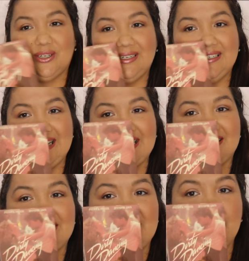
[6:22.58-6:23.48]
Dirty
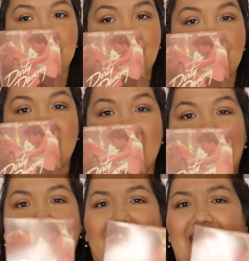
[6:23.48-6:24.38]
Dancing.
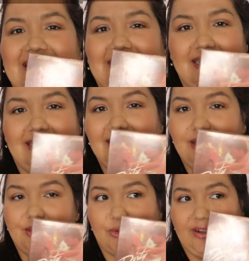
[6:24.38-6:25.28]
I did
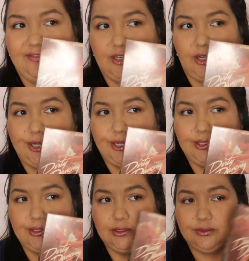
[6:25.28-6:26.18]
a thrift
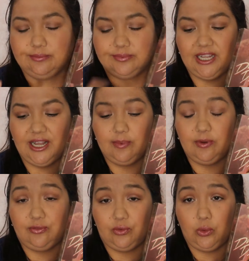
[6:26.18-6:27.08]
haul
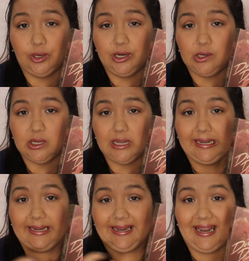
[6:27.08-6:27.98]
before,
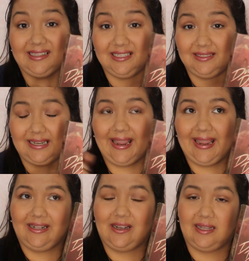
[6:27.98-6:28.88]
and it had I
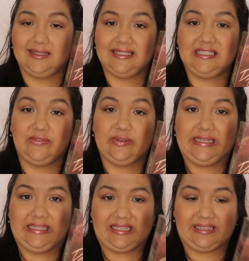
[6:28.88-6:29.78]
had gotten the
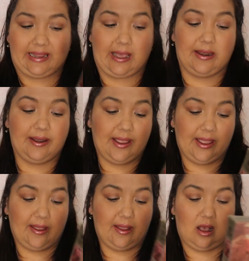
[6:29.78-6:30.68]
DVD set
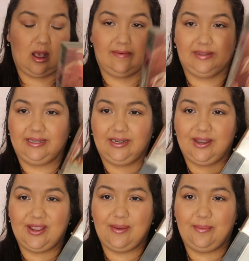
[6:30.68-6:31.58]
of it,
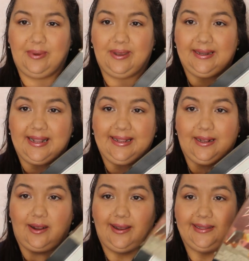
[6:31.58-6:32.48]
but I
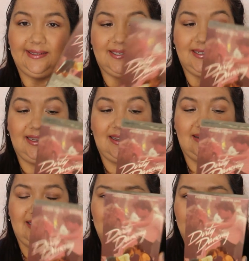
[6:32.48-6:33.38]
got
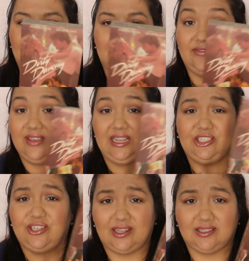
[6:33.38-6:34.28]
it in the
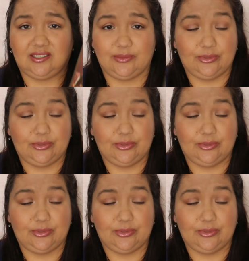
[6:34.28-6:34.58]
VHS.